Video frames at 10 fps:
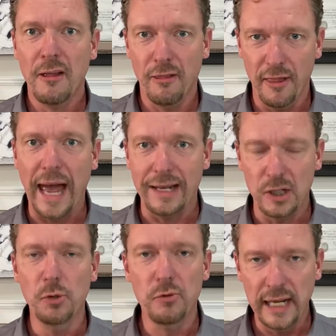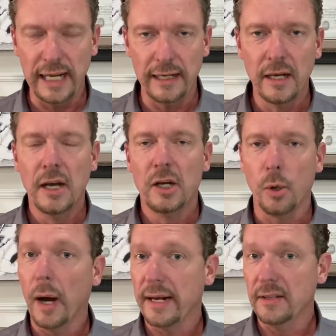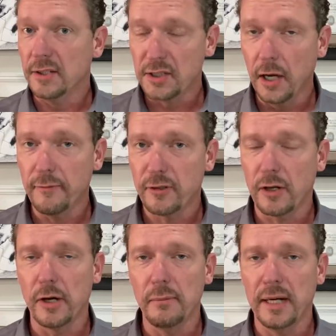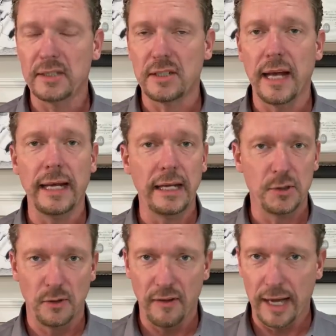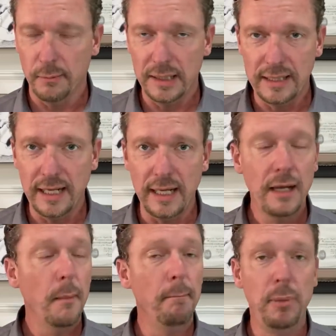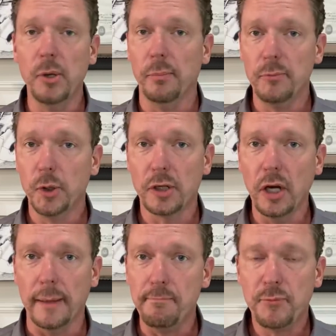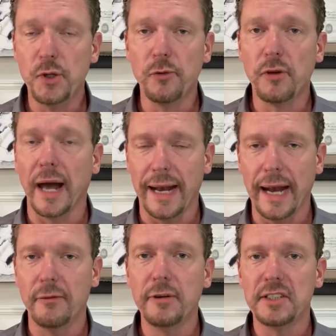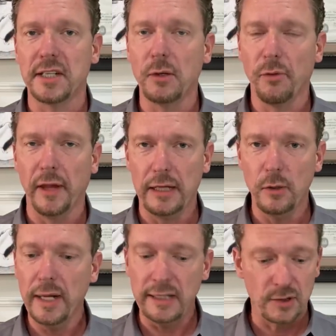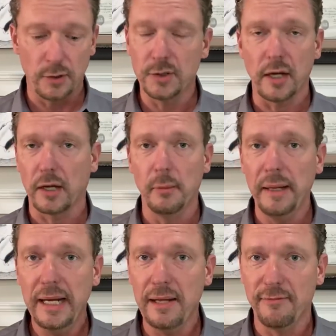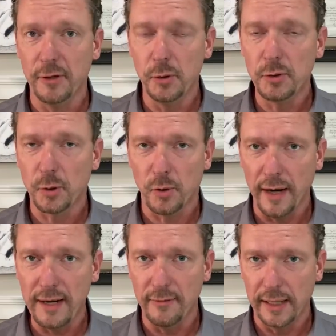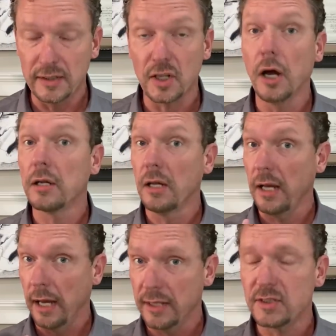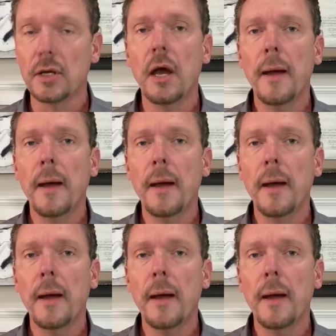that you need. Go out in the sun for 30 minutes a day and get your vitamin D. Boom, you're good. You've got every single thing you need. So there's not going to be any food cravings unless